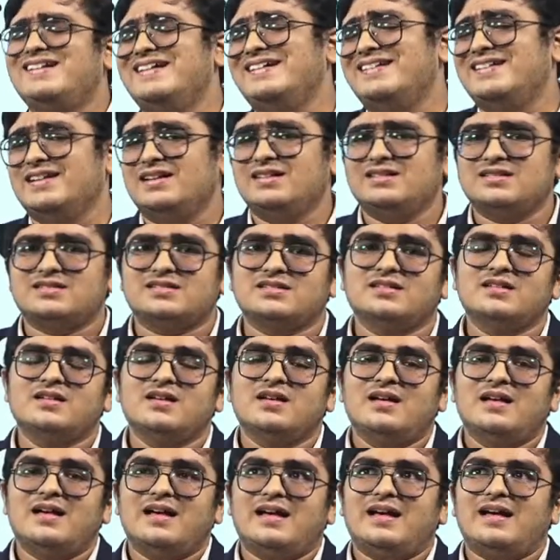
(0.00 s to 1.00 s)
details,
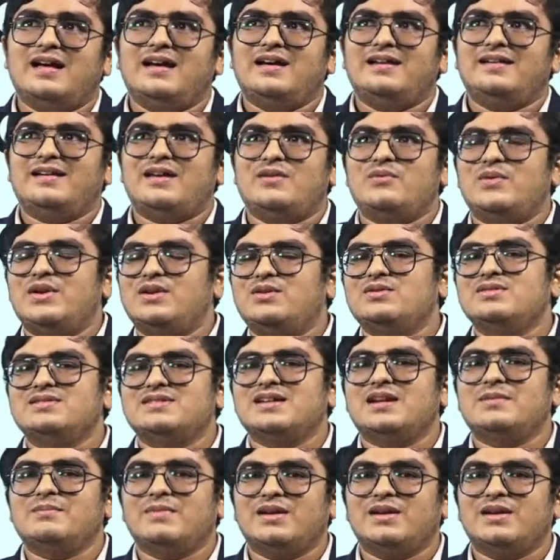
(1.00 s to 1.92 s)
and I went inside